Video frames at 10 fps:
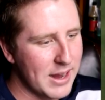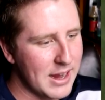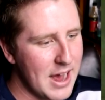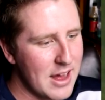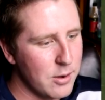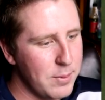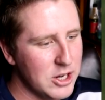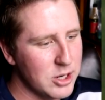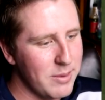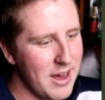my God, they're
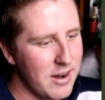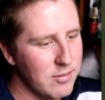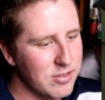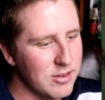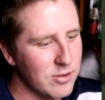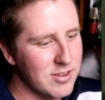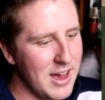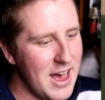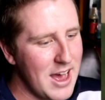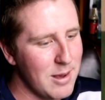pitching me out every single
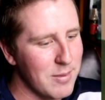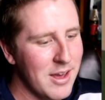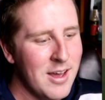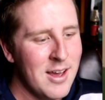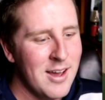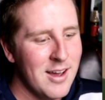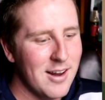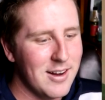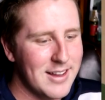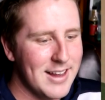time.
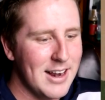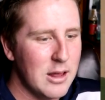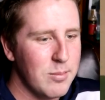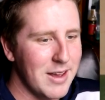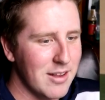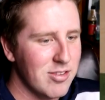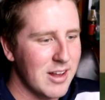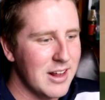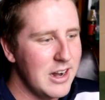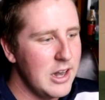Are you kidding me? It's
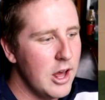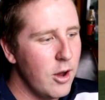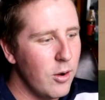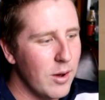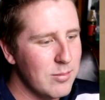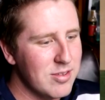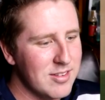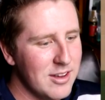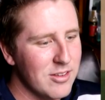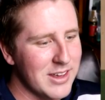like they know I'm
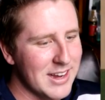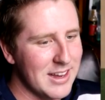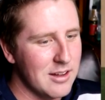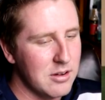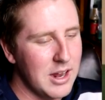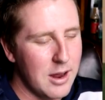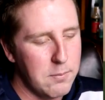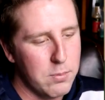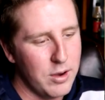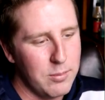stealing. I
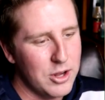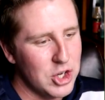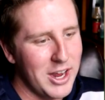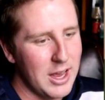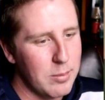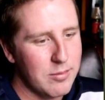pretty much am